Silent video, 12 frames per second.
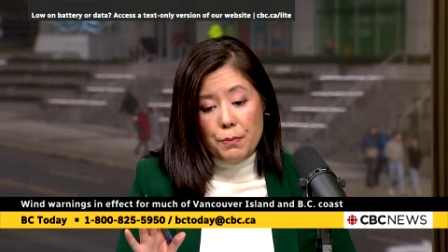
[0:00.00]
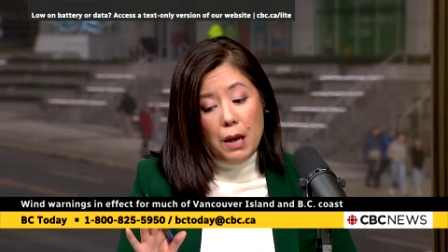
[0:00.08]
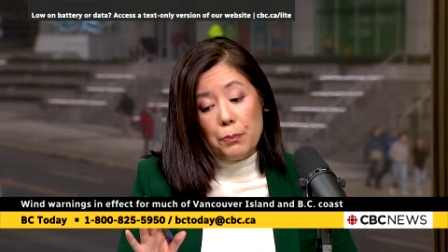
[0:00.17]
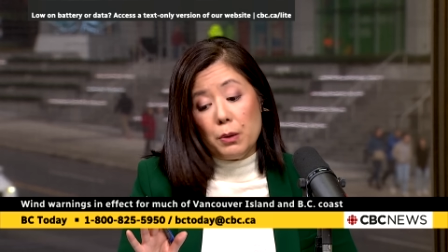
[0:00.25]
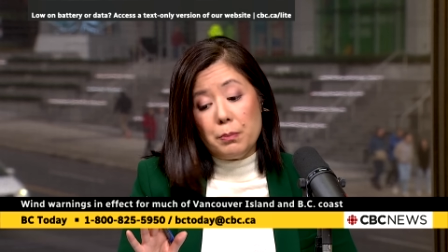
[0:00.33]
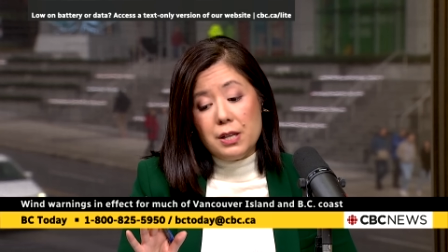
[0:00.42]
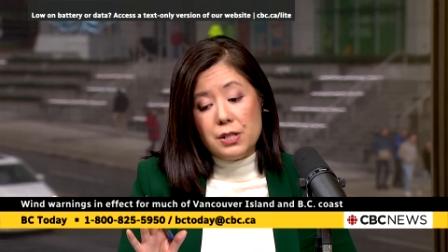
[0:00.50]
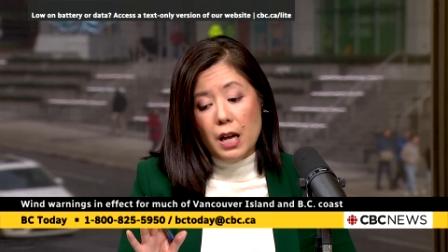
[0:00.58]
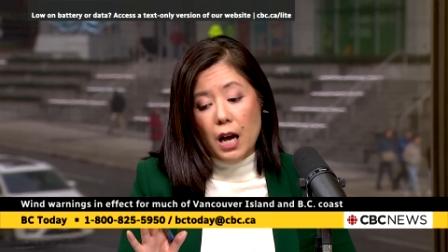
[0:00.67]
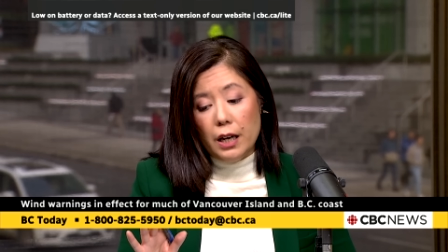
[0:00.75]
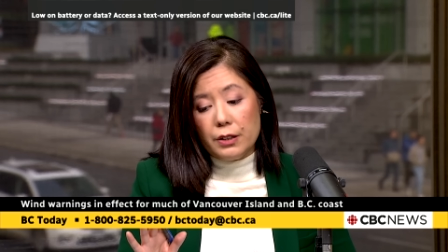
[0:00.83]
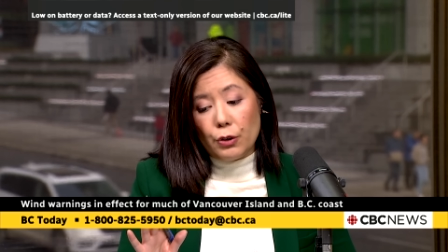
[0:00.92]
map on BC
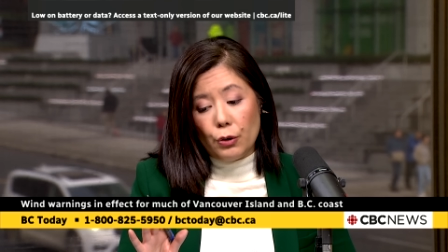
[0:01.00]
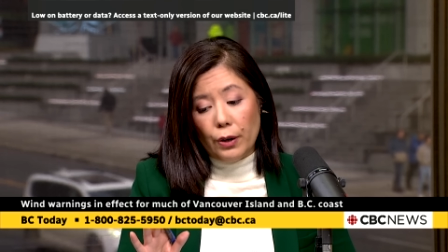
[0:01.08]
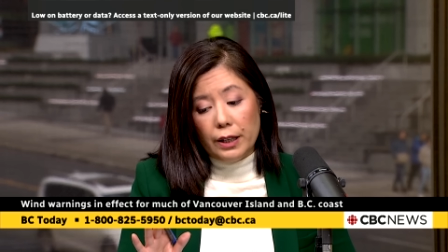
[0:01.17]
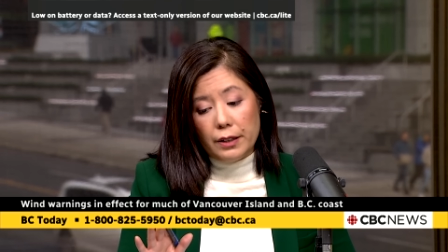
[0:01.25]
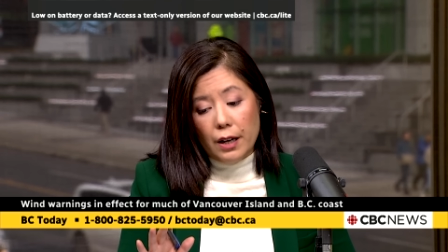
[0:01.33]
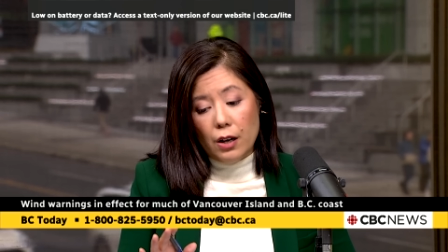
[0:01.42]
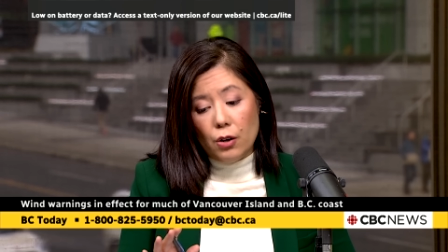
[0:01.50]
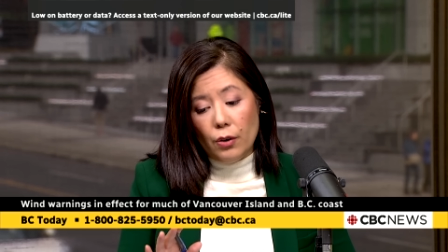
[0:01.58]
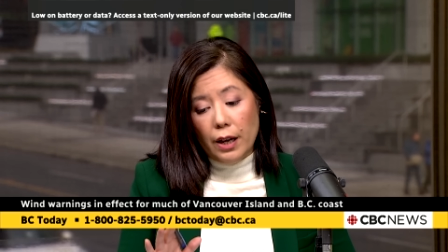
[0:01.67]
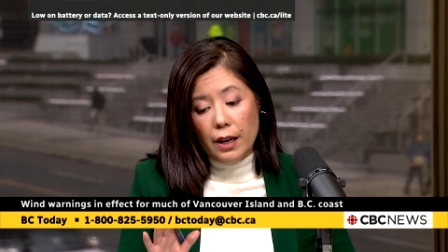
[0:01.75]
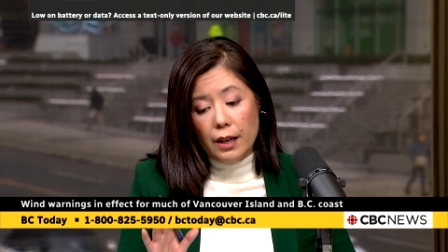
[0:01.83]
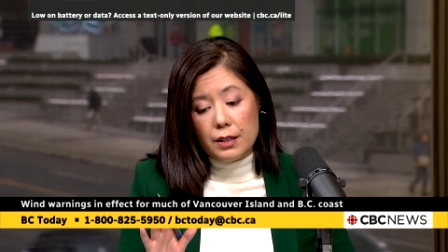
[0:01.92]
Hydro right now,
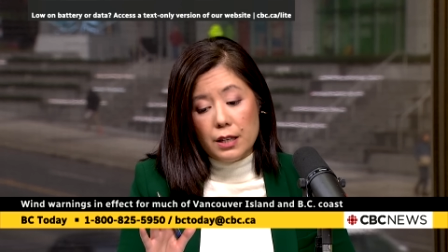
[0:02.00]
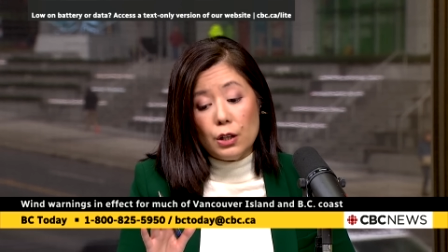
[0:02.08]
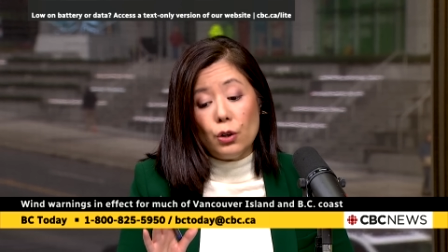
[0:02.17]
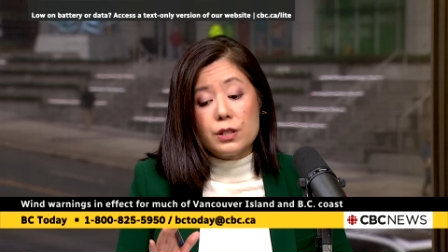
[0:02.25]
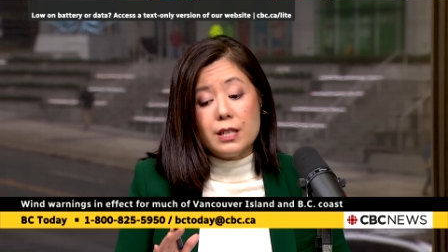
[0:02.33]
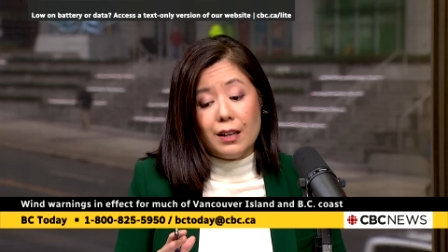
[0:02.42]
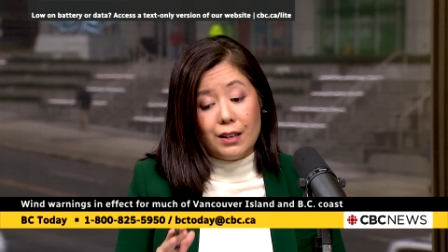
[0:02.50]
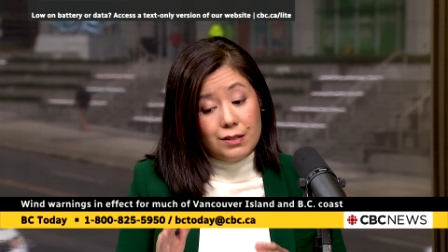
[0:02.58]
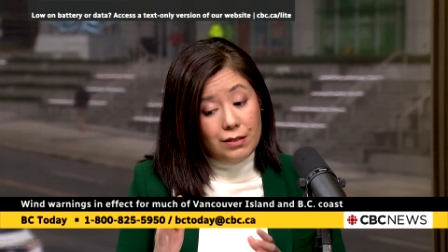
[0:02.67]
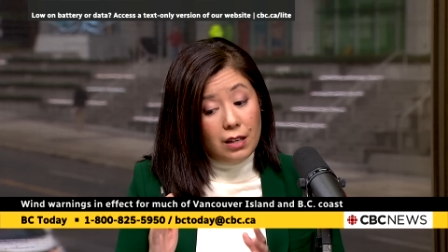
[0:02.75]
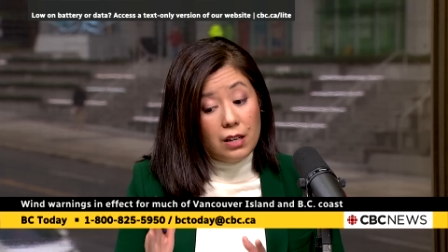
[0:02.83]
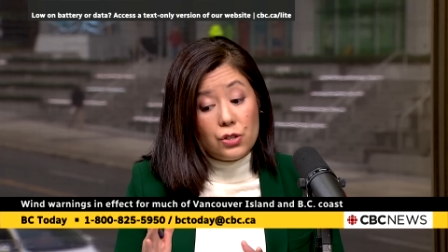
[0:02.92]
and it looks like it is
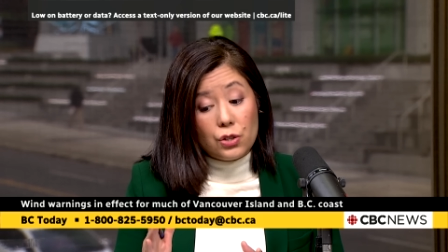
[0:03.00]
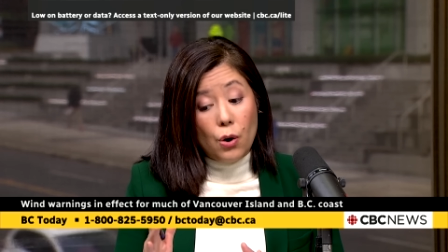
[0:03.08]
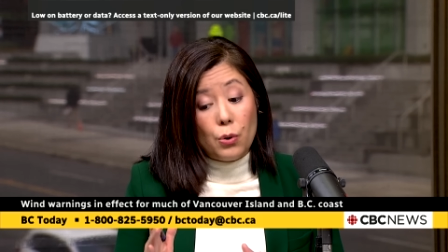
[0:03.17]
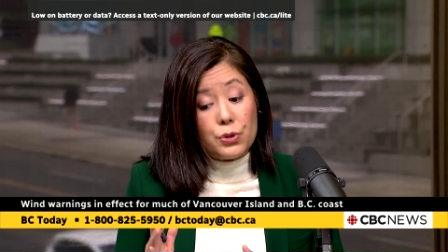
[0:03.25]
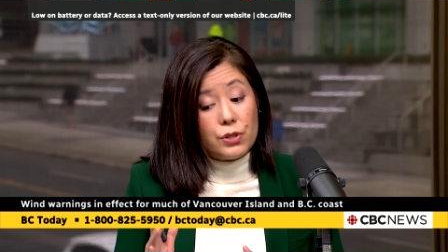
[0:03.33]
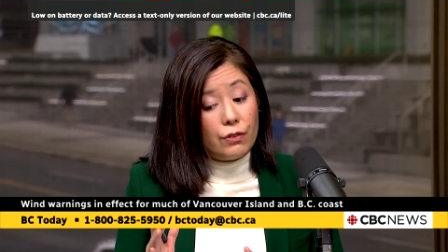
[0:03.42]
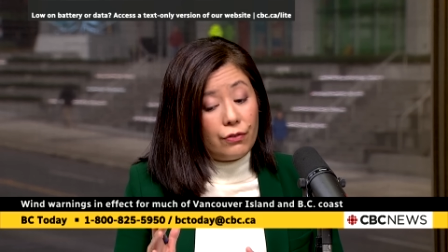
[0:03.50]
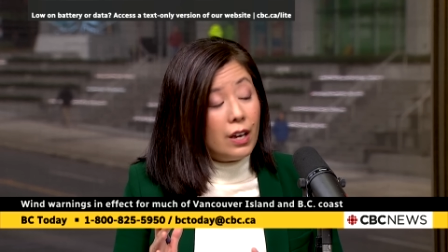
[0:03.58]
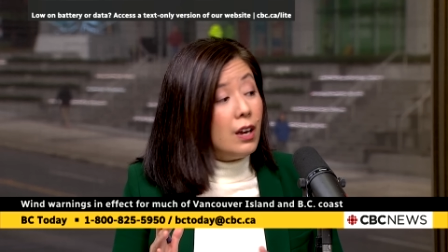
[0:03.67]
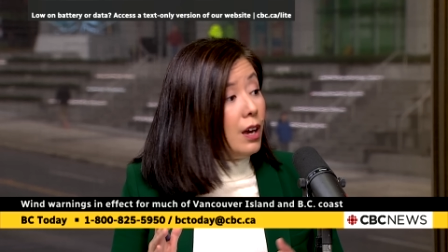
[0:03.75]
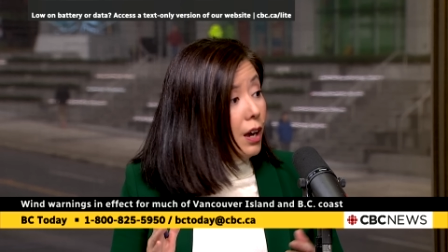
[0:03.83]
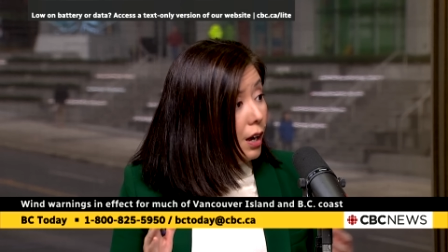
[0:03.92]
the east coast of
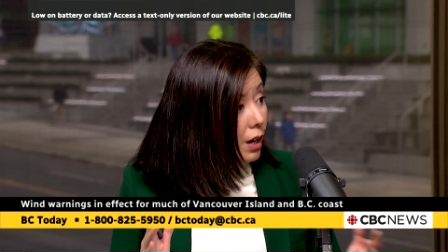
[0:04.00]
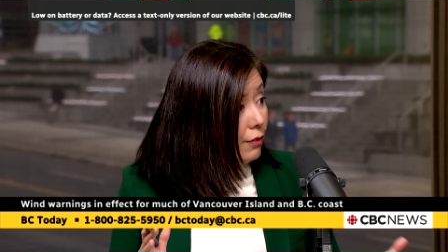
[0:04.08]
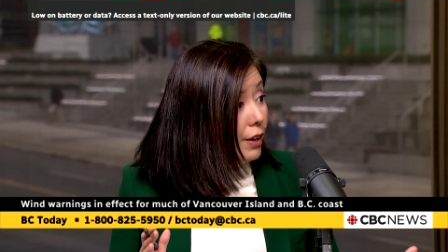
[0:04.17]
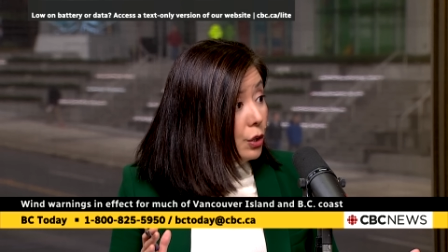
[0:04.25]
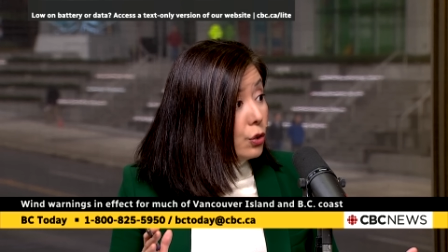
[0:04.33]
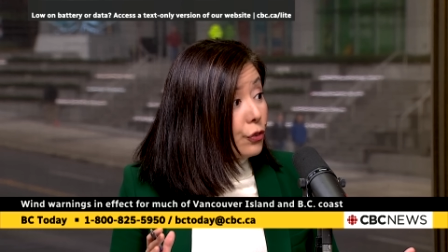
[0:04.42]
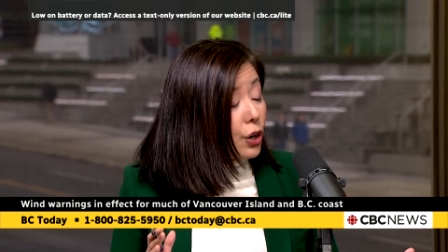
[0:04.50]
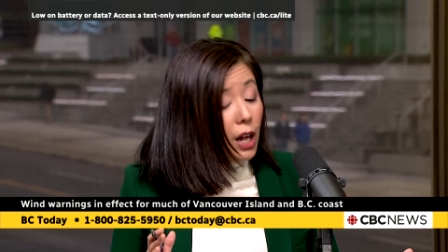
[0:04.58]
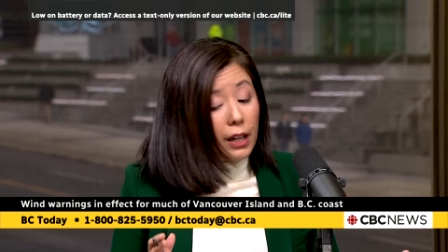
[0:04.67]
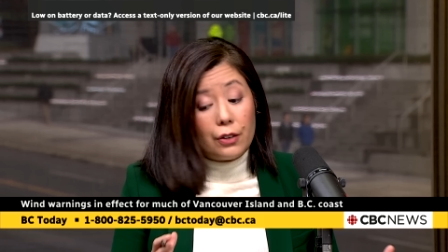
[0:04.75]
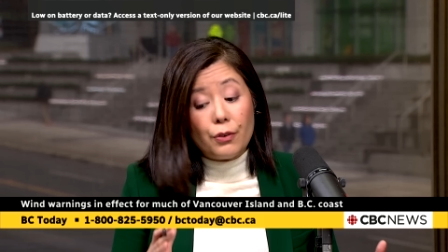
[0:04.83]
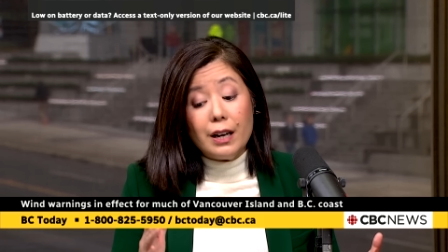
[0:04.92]
uh, Vancouver Island mm-hmm.